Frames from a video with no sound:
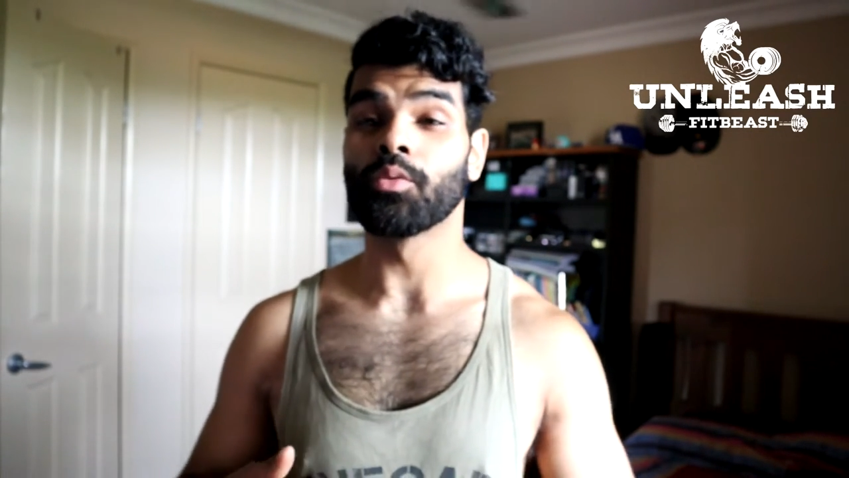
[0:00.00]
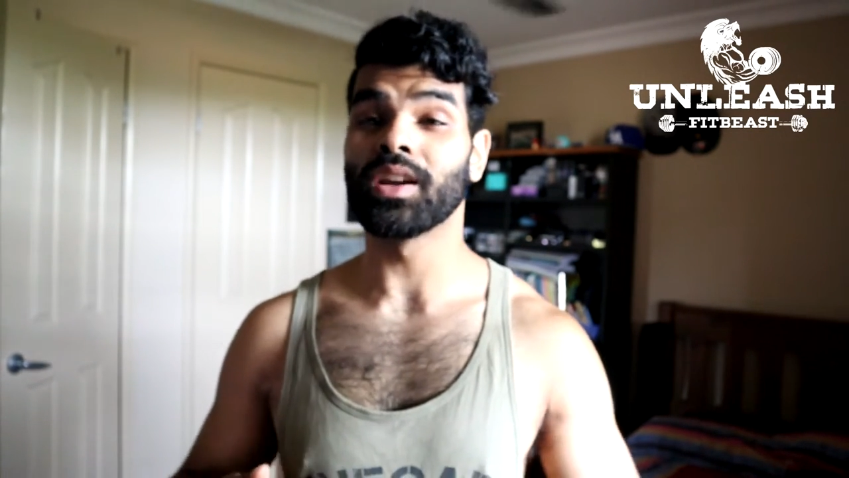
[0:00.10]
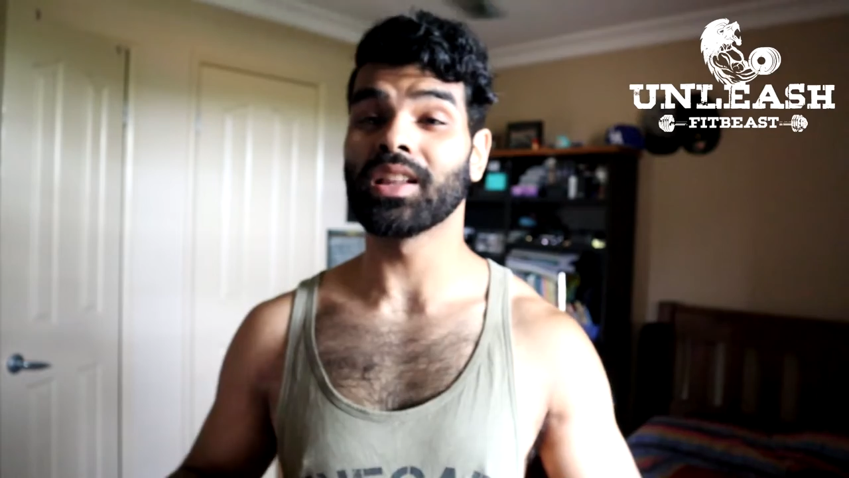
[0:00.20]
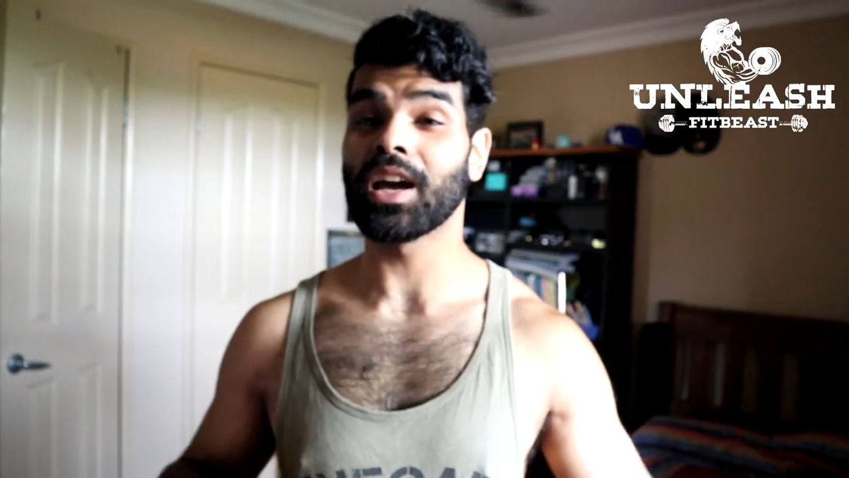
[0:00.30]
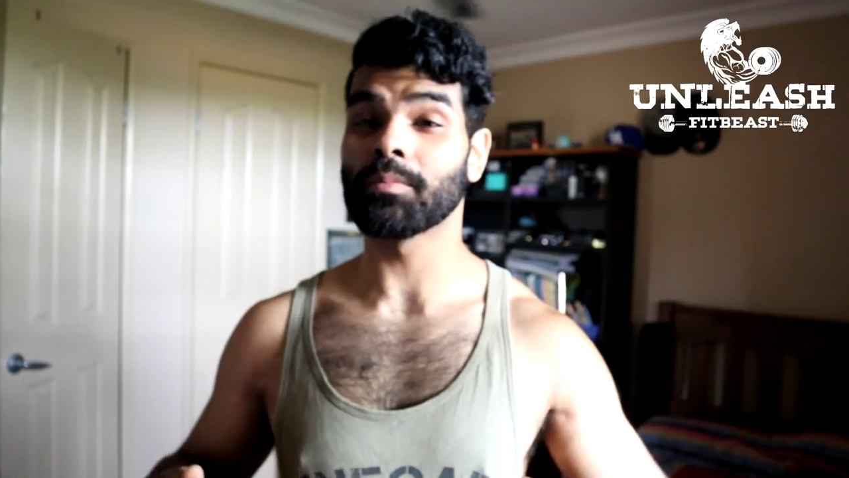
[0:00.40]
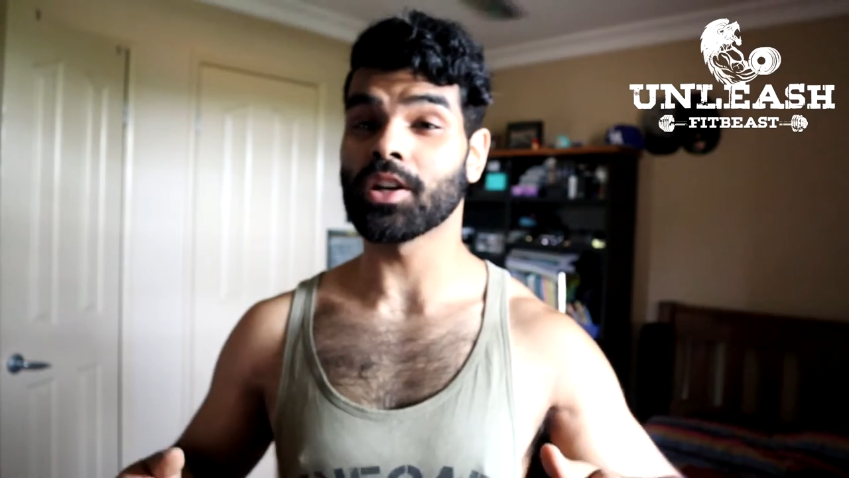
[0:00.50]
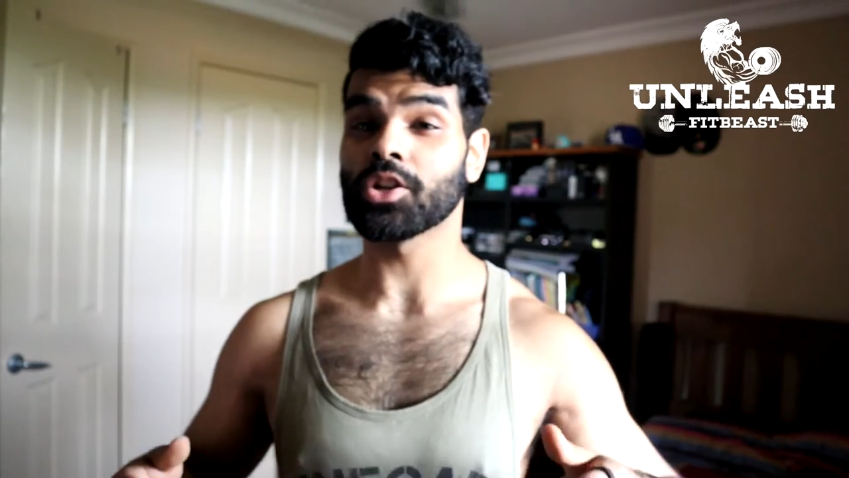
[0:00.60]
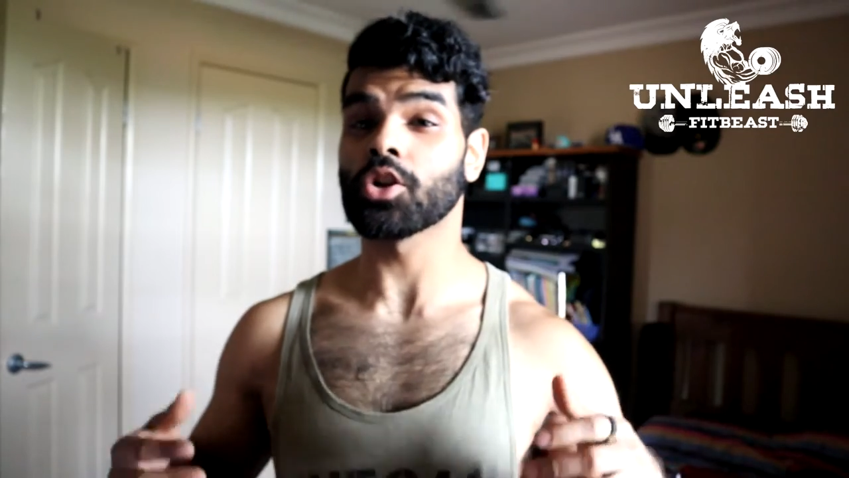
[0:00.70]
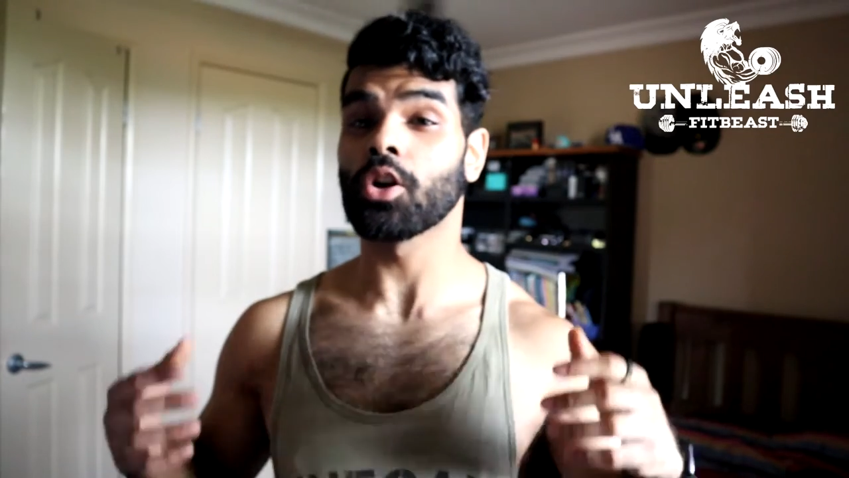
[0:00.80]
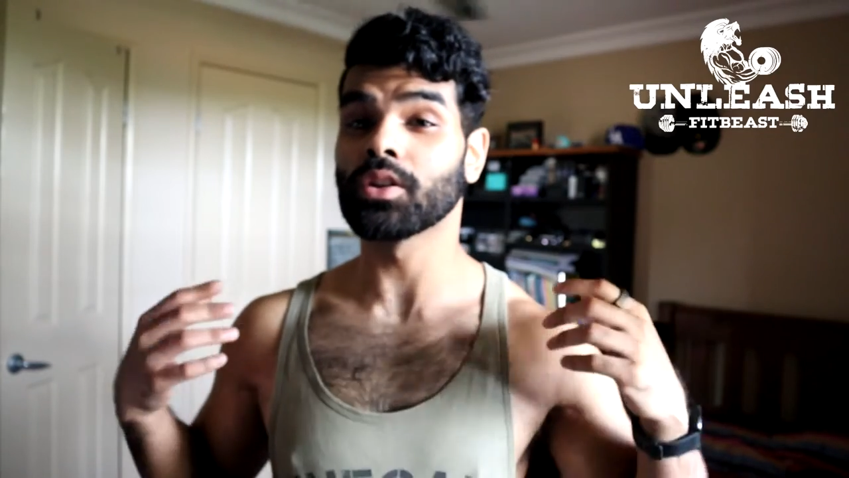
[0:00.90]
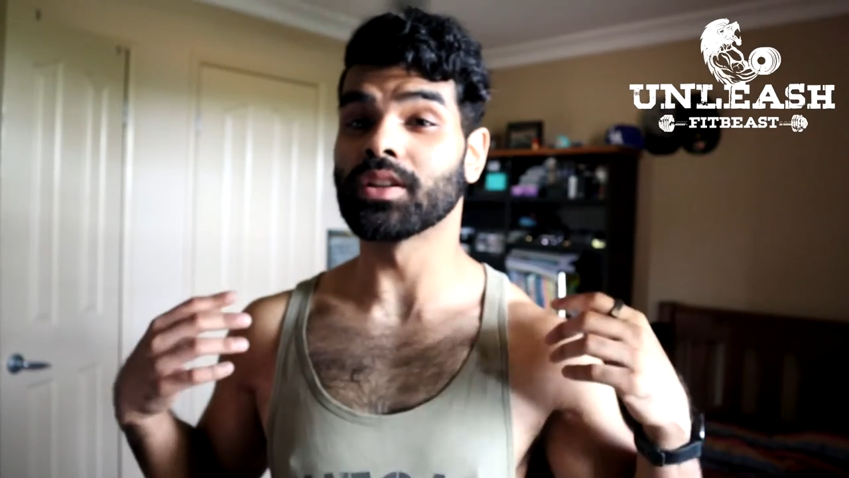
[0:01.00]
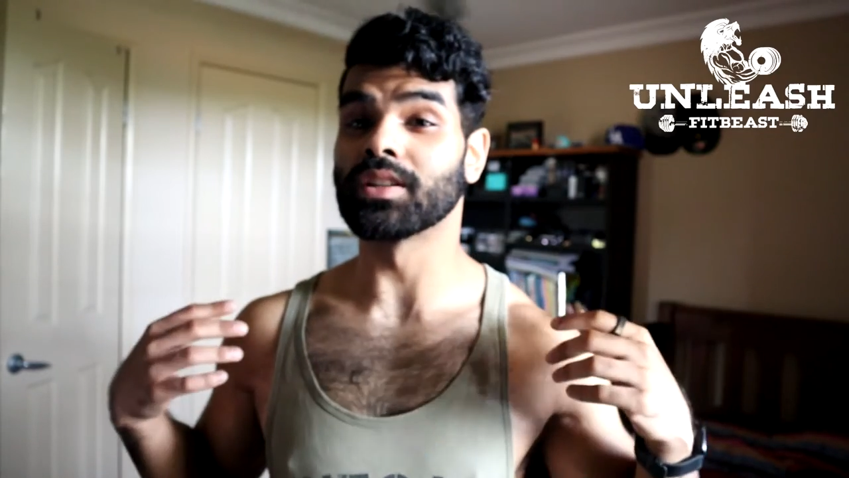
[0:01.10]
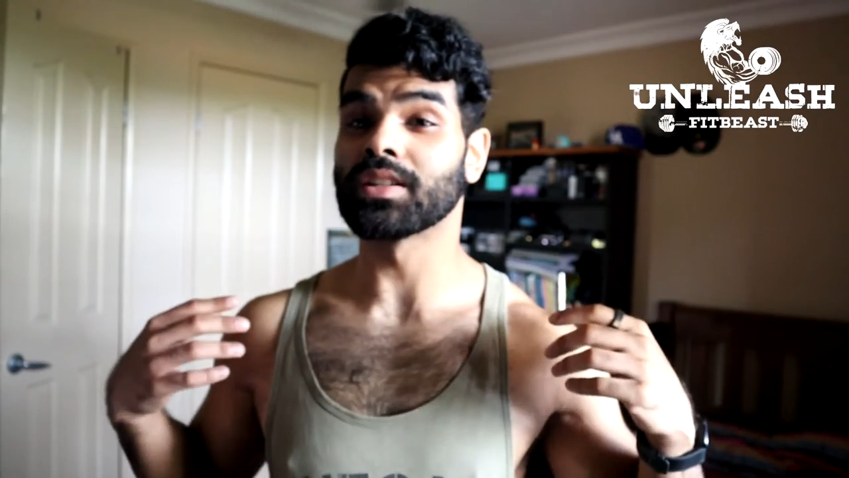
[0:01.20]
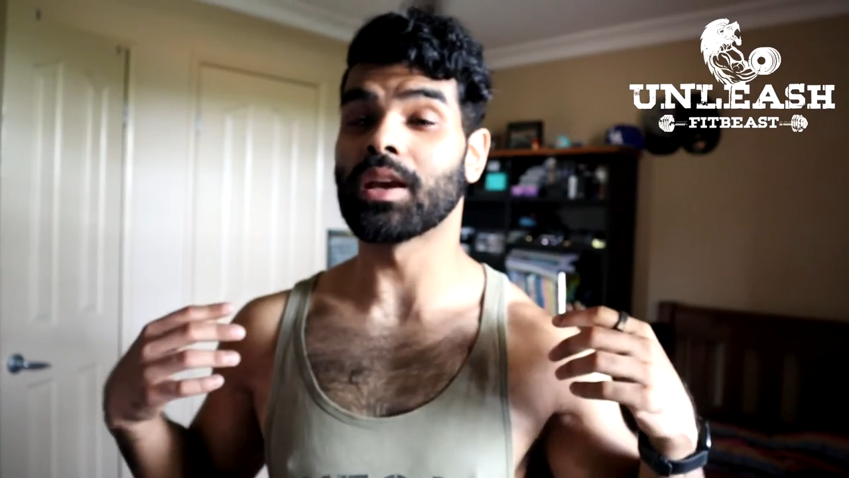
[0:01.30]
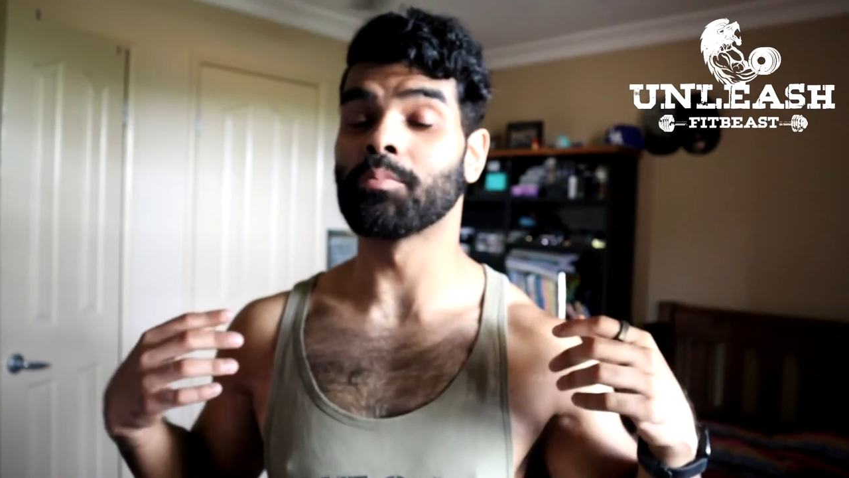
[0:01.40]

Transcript: realign my shoulders